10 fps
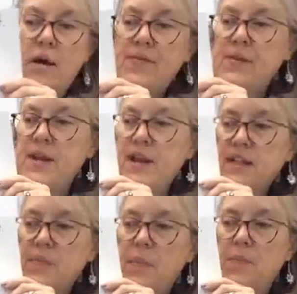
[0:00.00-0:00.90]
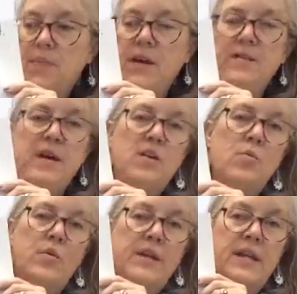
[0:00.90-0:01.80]
right, the next thing that
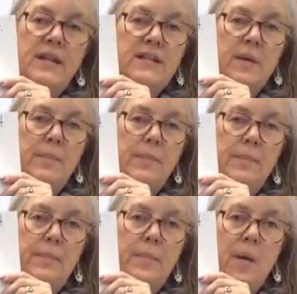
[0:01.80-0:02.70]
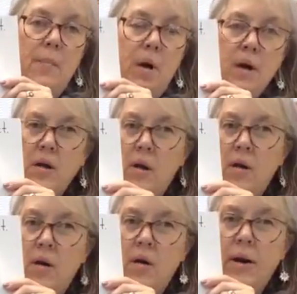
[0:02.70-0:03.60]
you will need is a
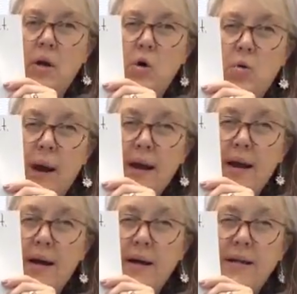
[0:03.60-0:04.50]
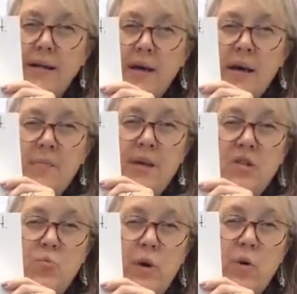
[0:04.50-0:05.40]
marker or a crayon,
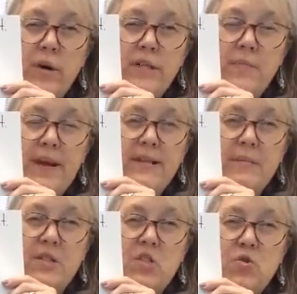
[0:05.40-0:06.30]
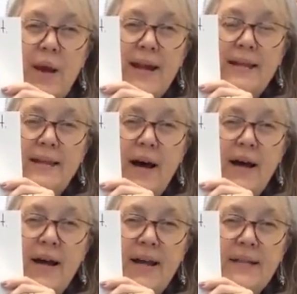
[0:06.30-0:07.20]
because we're going to make some straight
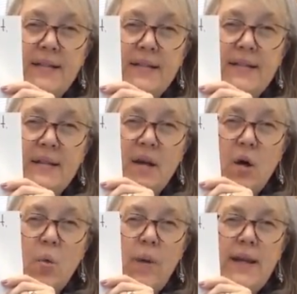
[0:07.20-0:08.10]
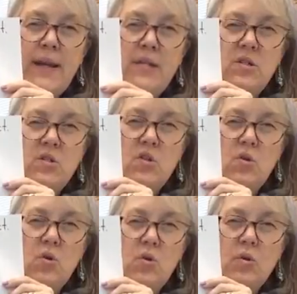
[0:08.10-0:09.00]
lines. We need
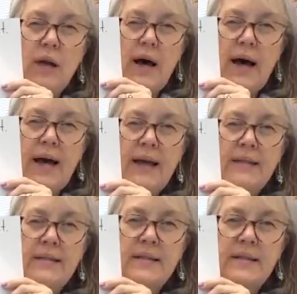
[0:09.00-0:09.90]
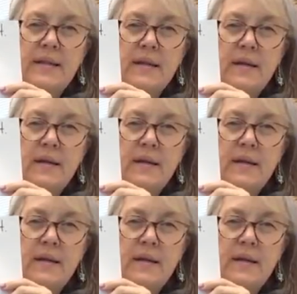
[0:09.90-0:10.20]
2 lines